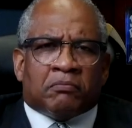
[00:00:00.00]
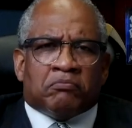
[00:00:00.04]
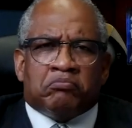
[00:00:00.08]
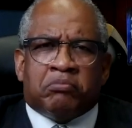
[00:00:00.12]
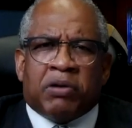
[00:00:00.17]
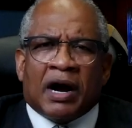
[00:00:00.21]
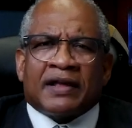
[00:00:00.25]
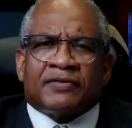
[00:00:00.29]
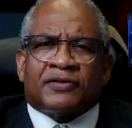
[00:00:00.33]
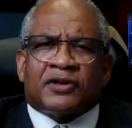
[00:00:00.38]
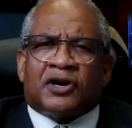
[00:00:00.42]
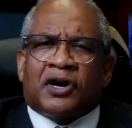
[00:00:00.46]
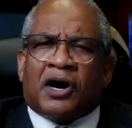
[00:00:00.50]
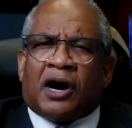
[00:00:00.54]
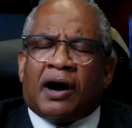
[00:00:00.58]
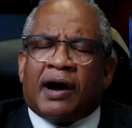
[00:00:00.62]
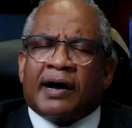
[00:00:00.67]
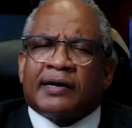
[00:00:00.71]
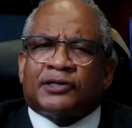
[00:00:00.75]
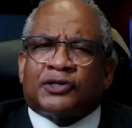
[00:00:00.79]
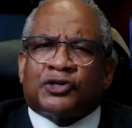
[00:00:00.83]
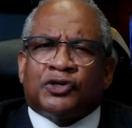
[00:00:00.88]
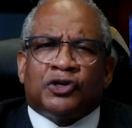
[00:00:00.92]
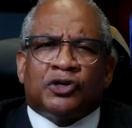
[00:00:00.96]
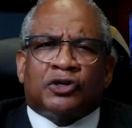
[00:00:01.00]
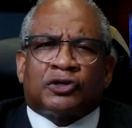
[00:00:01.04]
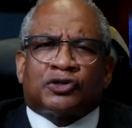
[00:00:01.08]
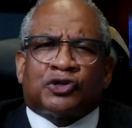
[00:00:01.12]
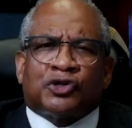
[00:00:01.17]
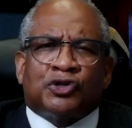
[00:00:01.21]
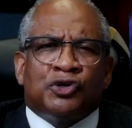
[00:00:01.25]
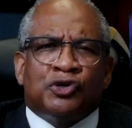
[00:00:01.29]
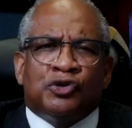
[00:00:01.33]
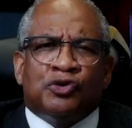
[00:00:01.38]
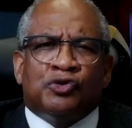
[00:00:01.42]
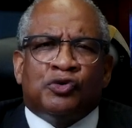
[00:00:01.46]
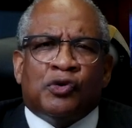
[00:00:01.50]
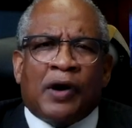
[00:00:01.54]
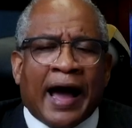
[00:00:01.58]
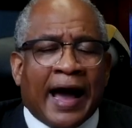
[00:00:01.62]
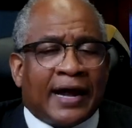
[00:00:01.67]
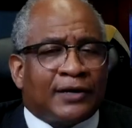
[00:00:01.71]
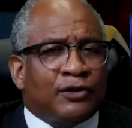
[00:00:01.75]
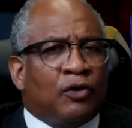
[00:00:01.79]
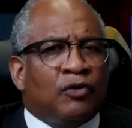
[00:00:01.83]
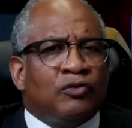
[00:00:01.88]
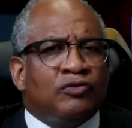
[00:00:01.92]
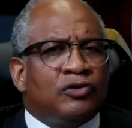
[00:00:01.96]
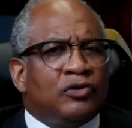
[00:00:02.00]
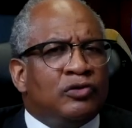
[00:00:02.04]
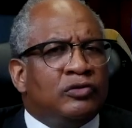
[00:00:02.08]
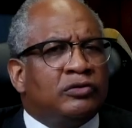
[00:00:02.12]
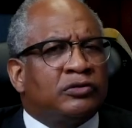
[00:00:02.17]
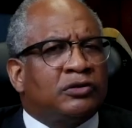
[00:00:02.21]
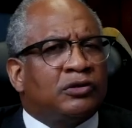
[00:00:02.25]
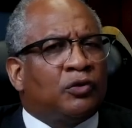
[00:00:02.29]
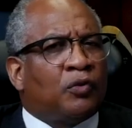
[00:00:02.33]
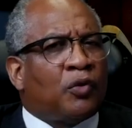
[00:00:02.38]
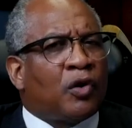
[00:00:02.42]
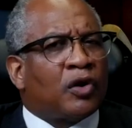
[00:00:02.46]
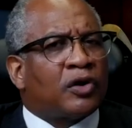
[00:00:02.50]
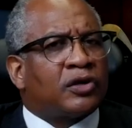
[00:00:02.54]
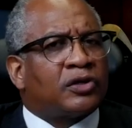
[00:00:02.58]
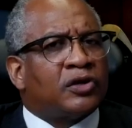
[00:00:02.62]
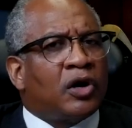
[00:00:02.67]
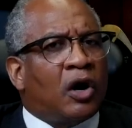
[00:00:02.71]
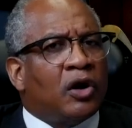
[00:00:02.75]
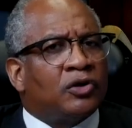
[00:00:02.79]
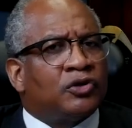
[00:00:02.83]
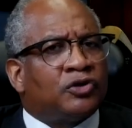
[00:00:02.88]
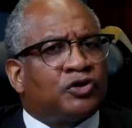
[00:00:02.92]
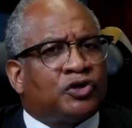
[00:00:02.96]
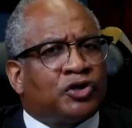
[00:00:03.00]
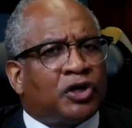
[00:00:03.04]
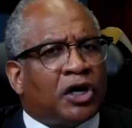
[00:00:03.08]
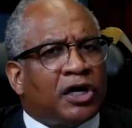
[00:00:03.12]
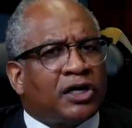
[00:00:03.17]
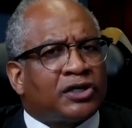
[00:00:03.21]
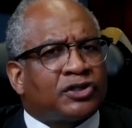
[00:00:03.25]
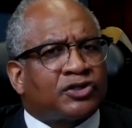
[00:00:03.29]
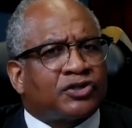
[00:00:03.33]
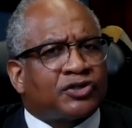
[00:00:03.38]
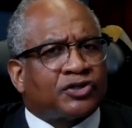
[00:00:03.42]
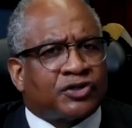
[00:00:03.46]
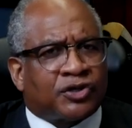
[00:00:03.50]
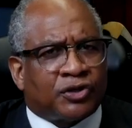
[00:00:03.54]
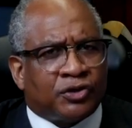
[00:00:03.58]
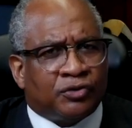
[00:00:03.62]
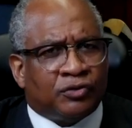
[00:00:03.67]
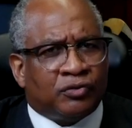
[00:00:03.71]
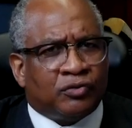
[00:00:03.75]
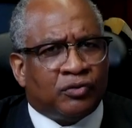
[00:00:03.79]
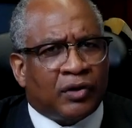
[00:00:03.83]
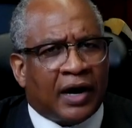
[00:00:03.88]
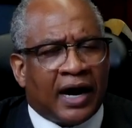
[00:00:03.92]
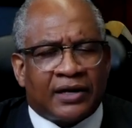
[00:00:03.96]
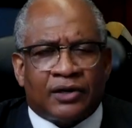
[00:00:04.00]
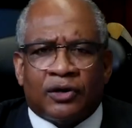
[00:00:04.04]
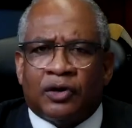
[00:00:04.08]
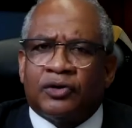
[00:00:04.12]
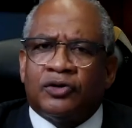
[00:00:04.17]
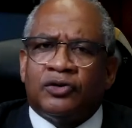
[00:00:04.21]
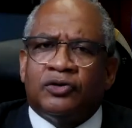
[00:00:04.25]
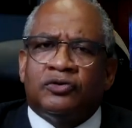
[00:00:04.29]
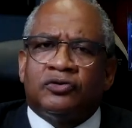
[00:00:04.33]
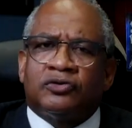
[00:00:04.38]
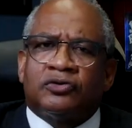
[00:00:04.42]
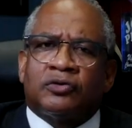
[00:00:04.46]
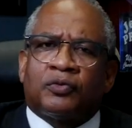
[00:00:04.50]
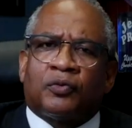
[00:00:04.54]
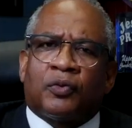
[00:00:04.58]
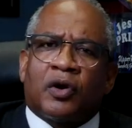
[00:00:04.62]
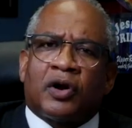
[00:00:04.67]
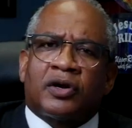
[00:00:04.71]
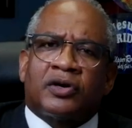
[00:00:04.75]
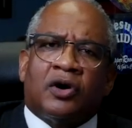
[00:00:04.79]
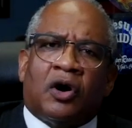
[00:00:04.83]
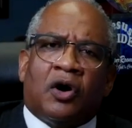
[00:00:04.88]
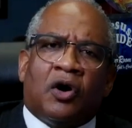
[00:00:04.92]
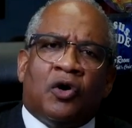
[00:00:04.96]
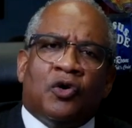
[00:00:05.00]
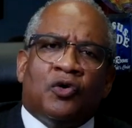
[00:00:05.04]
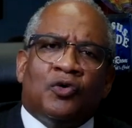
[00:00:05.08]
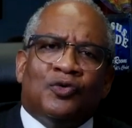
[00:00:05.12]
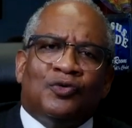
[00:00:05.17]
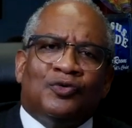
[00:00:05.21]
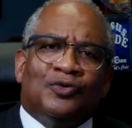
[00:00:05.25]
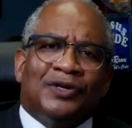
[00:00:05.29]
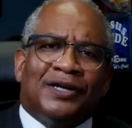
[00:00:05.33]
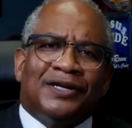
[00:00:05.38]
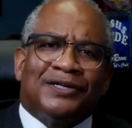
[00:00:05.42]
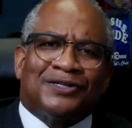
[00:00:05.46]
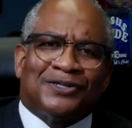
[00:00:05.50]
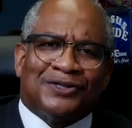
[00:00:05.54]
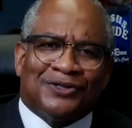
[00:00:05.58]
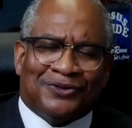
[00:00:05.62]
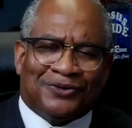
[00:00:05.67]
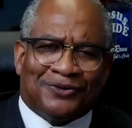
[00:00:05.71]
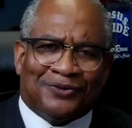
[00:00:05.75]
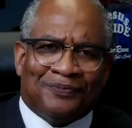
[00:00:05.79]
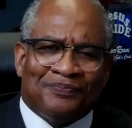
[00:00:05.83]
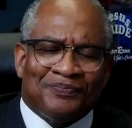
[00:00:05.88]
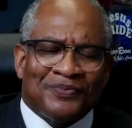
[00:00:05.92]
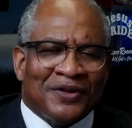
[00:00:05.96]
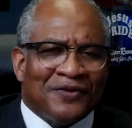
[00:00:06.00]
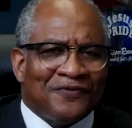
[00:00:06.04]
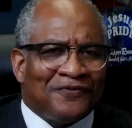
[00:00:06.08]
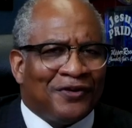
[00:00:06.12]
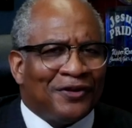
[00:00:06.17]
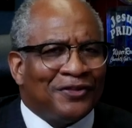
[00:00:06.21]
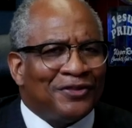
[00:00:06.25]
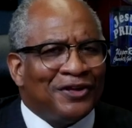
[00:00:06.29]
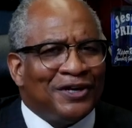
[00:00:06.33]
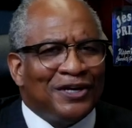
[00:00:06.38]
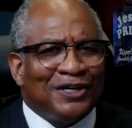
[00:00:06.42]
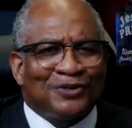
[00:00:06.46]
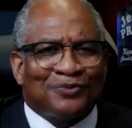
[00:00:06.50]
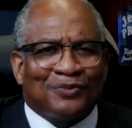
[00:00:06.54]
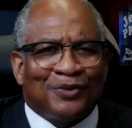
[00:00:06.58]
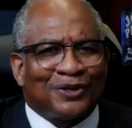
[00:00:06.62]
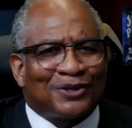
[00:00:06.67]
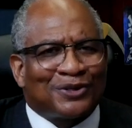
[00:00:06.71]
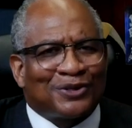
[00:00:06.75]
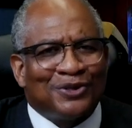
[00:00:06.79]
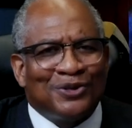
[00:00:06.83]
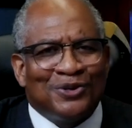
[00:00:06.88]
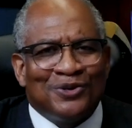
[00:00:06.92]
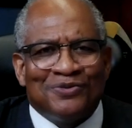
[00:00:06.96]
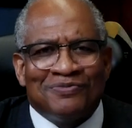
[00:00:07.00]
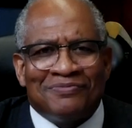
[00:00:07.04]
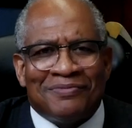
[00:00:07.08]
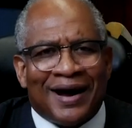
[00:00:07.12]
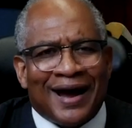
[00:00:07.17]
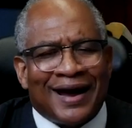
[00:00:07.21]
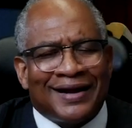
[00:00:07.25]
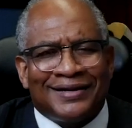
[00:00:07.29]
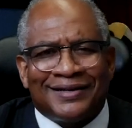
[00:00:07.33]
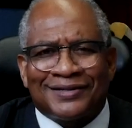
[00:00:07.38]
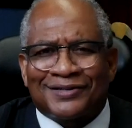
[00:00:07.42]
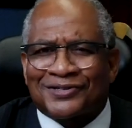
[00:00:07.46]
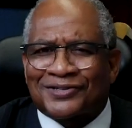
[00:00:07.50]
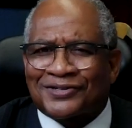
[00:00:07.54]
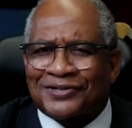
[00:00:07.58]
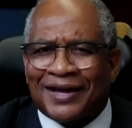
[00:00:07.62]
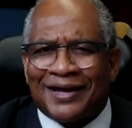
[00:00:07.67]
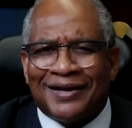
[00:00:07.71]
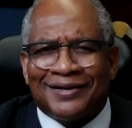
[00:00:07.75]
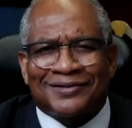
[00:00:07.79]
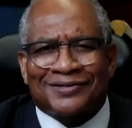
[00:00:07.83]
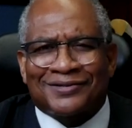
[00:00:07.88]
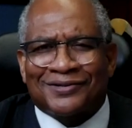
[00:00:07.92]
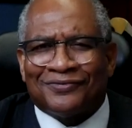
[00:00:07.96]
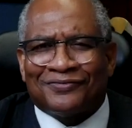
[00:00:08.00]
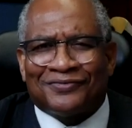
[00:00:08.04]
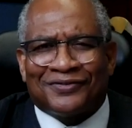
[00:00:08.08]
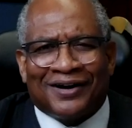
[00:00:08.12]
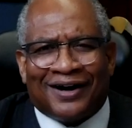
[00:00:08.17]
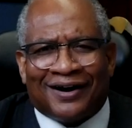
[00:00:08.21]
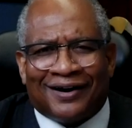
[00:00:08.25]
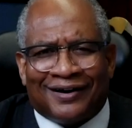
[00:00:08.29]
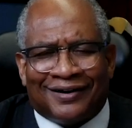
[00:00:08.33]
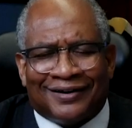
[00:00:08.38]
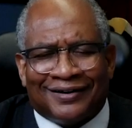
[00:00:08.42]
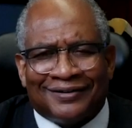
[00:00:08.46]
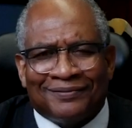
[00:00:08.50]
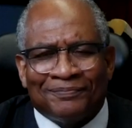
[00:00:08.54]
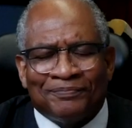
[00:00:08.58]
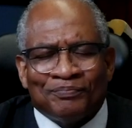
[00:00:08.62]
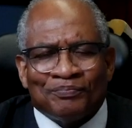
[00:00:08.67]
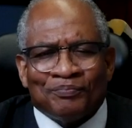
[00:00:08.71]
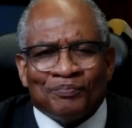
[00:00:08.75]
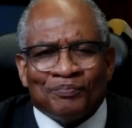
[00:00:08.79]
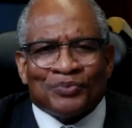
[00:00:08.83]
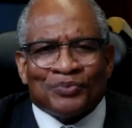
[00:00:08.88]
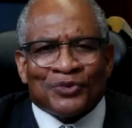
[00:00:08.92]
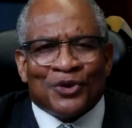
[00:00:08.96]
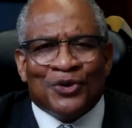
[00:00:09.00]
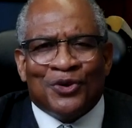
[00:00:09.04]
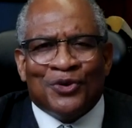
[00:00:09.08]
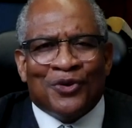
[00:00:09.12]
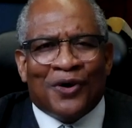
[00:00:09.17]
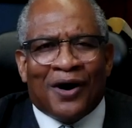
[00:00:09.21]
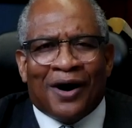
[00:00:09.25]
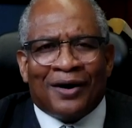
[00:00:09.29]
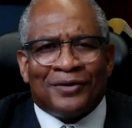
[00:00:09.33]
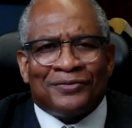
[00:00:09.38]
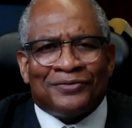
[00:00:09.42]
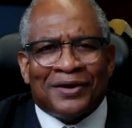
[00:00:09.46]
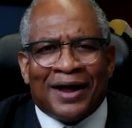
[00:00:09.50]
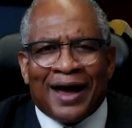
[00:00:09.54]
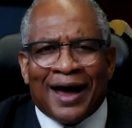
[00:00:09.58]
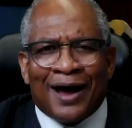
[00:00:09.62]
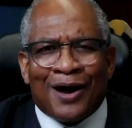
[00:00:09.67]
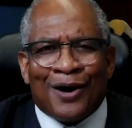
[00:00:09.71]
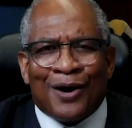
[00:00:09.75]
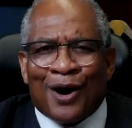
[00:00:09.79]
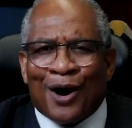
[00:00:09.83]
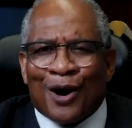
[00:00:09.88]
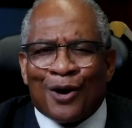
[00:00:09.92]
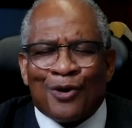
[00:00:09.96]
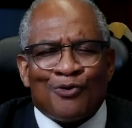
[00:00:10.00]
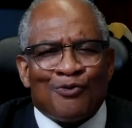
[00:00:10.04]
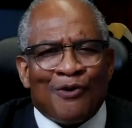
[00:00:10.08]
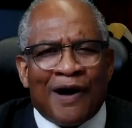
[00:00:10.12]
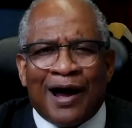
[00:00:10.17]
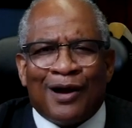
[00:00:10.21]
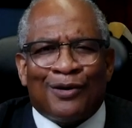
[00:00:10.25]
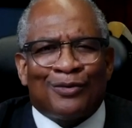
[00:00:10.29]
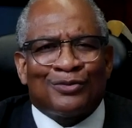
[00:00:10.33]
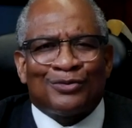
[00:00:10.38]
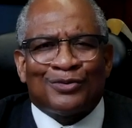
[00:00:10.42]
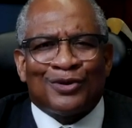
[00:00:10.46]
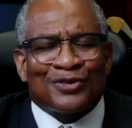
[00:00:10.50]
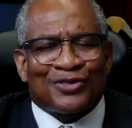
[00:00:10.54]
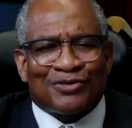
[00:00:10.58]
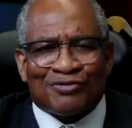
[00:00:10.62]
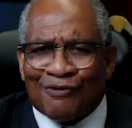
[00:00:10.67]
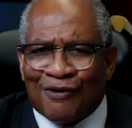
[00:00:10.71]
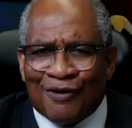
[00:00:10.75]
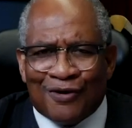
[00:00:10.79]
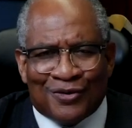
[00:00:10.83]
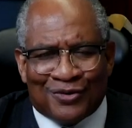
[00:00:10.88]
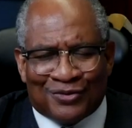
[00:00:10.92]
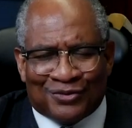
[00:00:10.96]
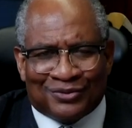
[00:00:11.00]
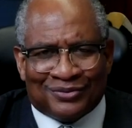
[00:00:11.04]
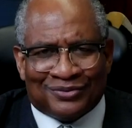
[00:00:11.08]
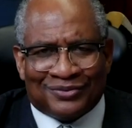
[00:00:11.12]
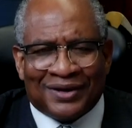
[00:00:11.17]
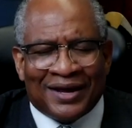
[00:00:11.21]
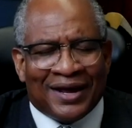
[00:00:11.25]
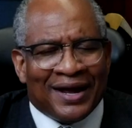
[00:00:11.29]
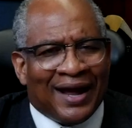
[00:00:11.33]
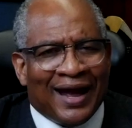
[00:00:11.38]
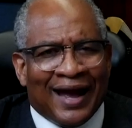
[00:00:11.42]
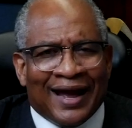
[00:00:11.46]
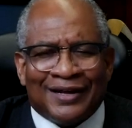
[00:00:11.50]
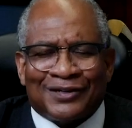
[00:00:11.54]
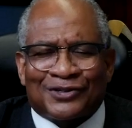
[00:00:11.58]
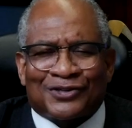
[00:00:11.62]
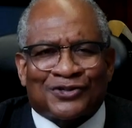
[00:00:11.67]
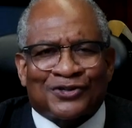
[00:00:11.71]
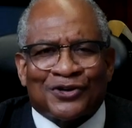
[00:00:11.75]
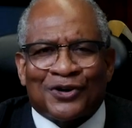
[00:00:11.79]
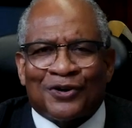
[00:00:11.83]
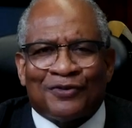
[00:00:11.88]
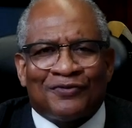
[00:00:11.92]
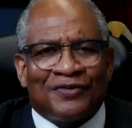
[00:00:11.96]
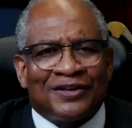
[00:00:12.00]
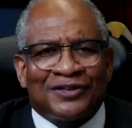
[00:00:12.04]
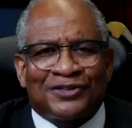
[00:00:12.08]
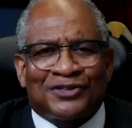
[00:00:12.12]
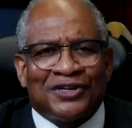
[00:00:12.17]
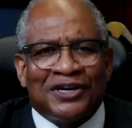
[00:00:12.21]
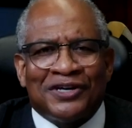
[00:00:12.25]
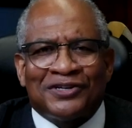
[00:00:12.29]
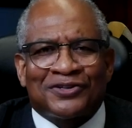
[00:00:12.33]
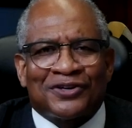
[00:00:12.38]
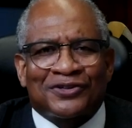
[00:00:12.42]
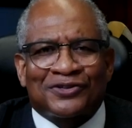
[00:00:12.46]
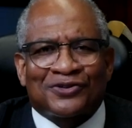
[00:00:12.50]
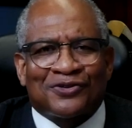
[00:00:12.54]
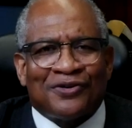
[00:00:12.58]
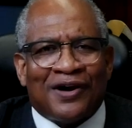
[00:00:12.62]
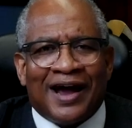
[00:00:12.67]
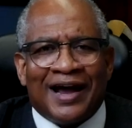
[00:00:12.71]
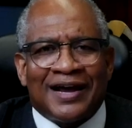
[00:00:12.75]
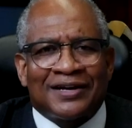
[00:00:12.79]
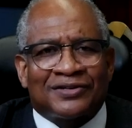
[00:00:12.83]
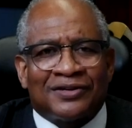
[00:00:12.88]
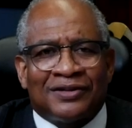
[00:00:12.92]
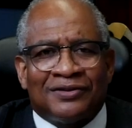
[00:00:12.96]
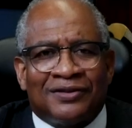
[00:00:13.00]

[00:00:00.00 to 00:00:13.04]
But God took two. I don't use the word just to, I don't use the word only to, for these were two mighty saints of God who are now around the throne and serving Jesus Christ.